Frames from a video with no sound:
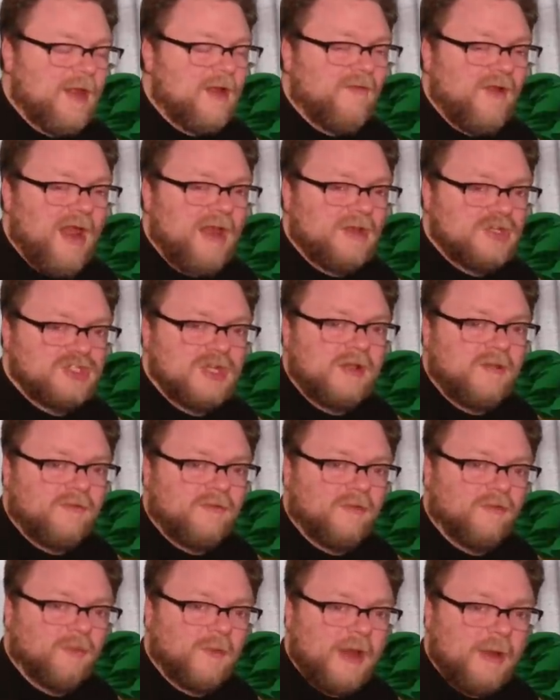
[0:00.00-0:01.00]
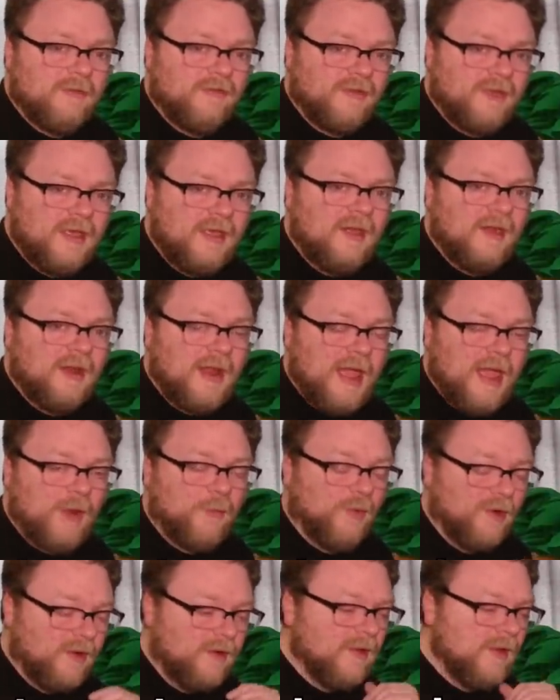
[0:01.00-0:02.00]
I never had a Genesis when I was a kid. I
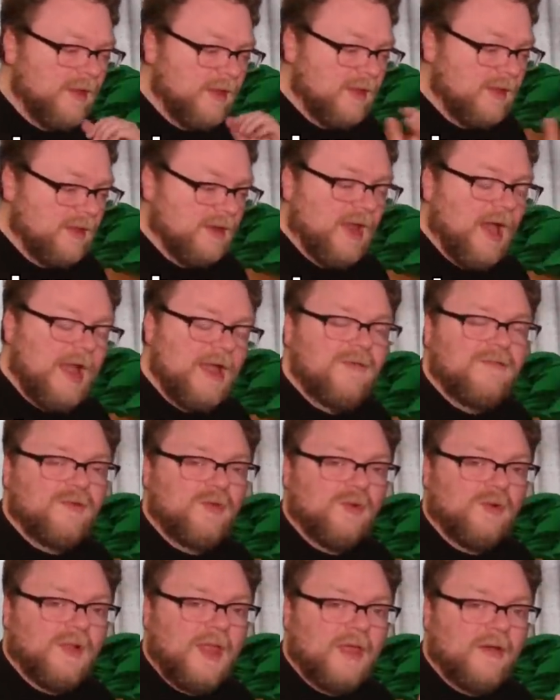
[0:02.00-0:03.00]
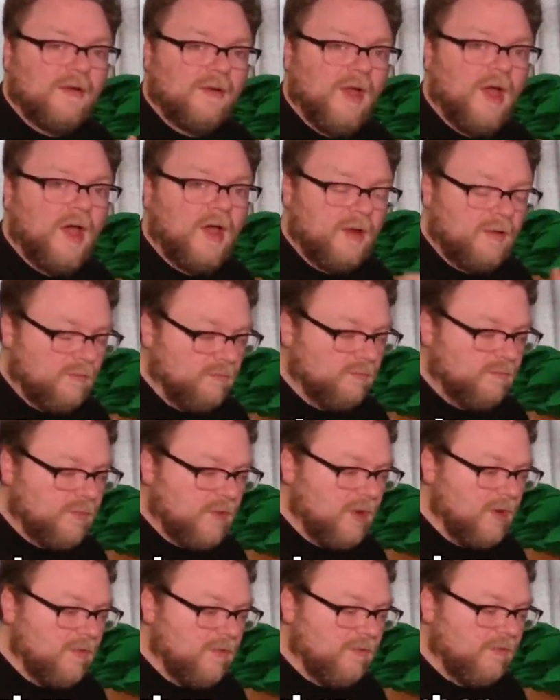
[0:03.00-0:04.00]
had one in high school later on, and
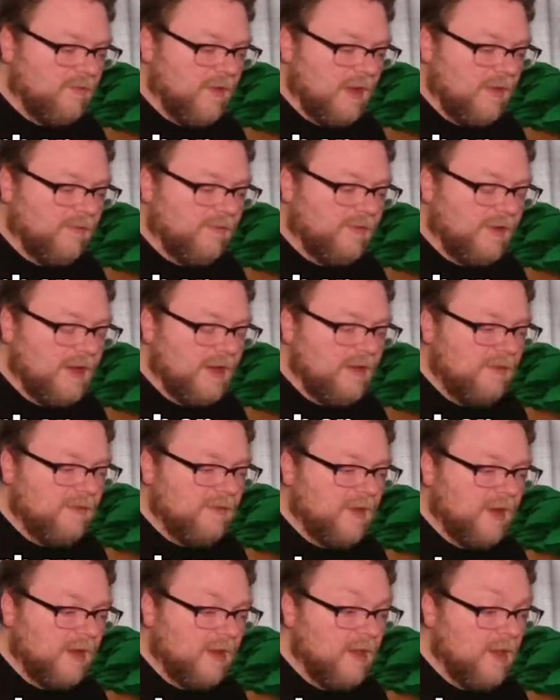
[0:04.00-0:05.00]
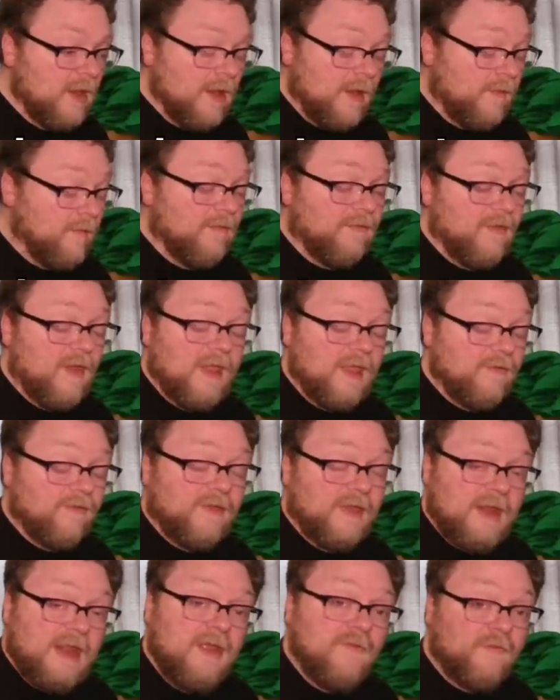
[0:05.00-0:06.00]
part of the Sega CD thing, and the Sega
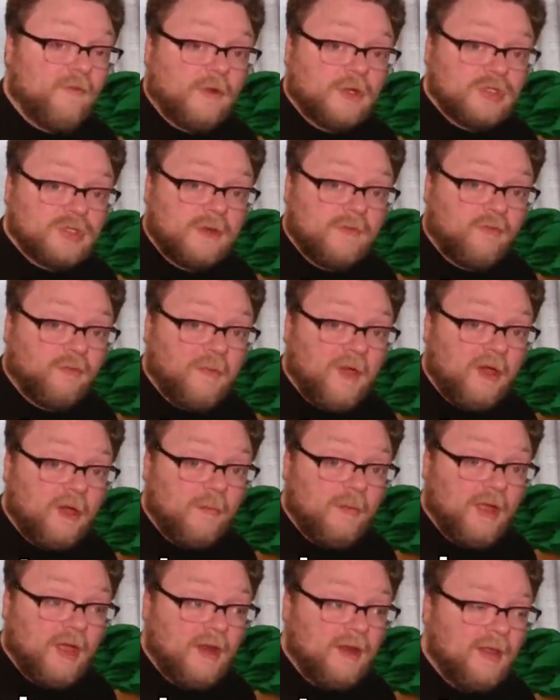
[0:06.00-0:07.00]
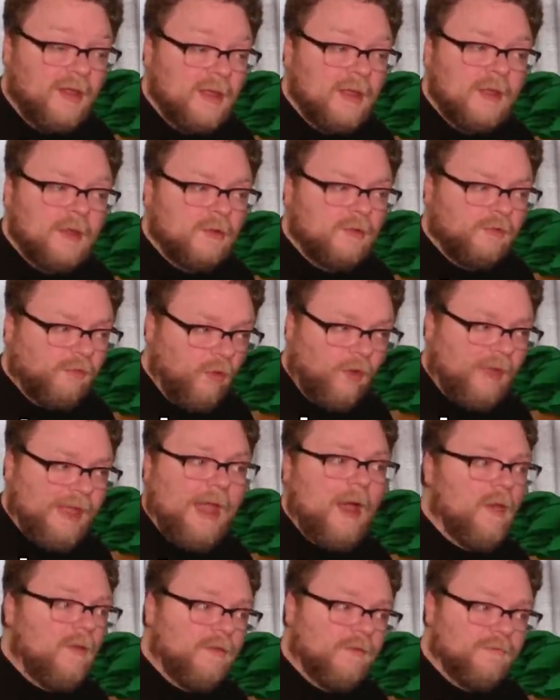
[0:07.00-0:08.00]
CD version of Spider-Man took
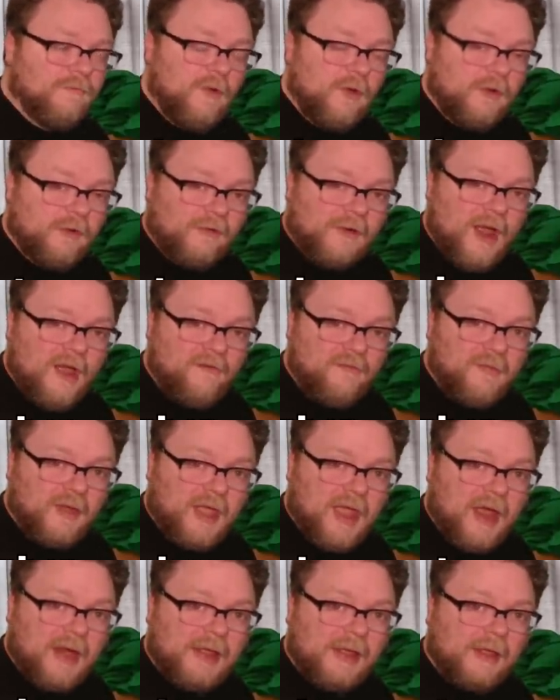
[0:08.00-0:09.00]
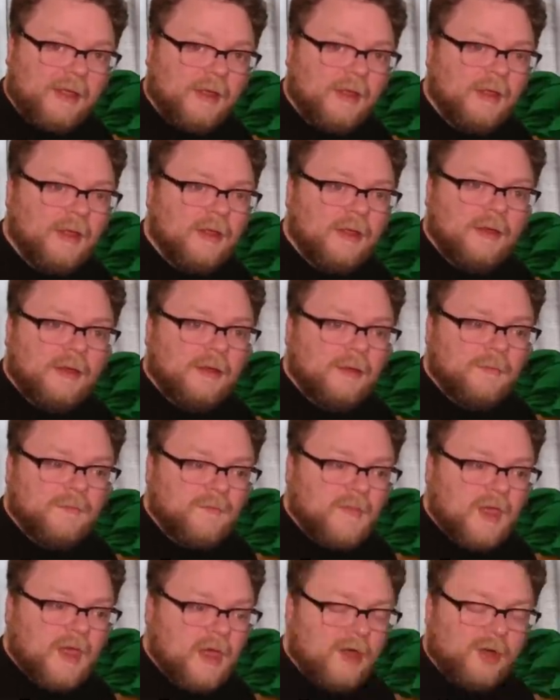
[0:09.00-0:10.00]
out the photograph mechanic.
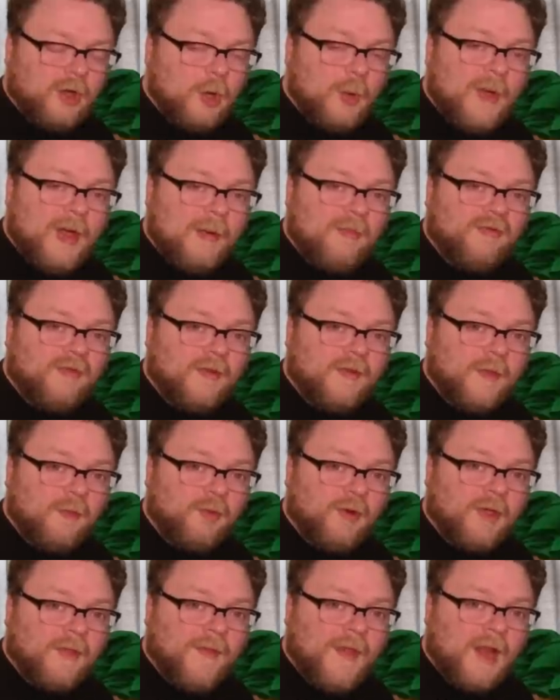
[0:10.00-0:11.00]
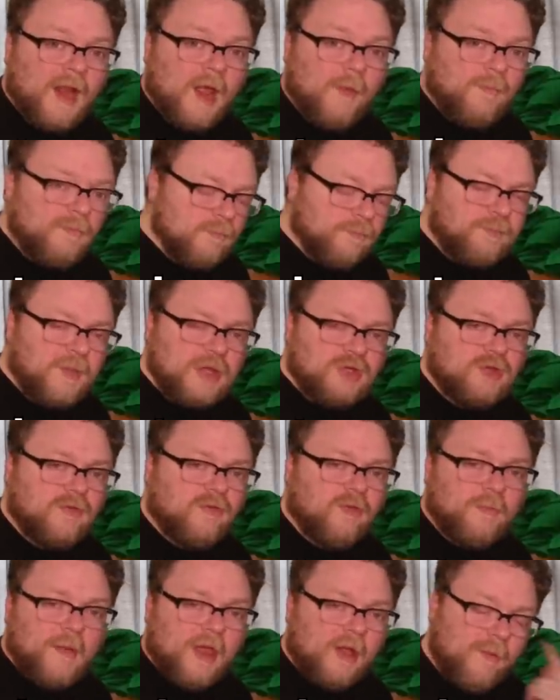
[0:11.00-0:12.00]
I don't know why I'm suddenly bringing that up.
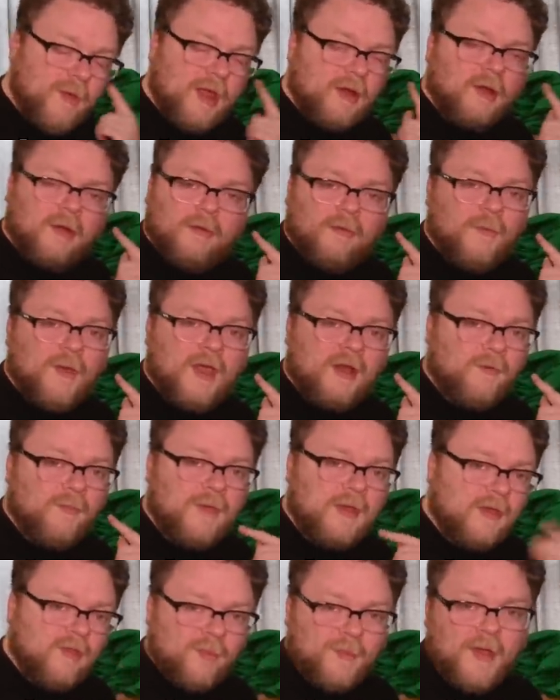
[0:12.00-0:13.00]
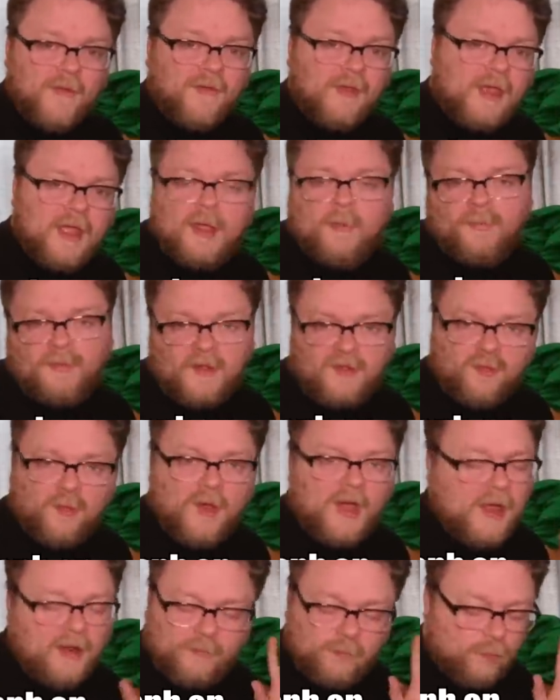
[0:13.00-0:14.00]
Pictures of Spider-Man, it reminded me, it's about the game, that's
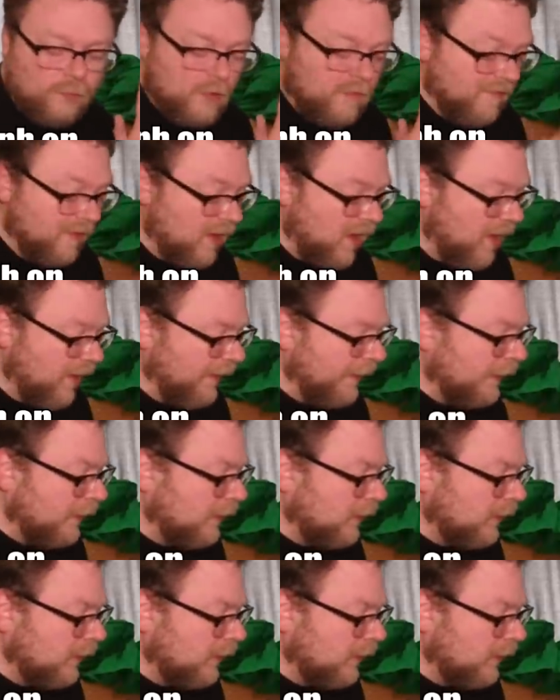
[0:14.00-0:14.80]
why, moving on.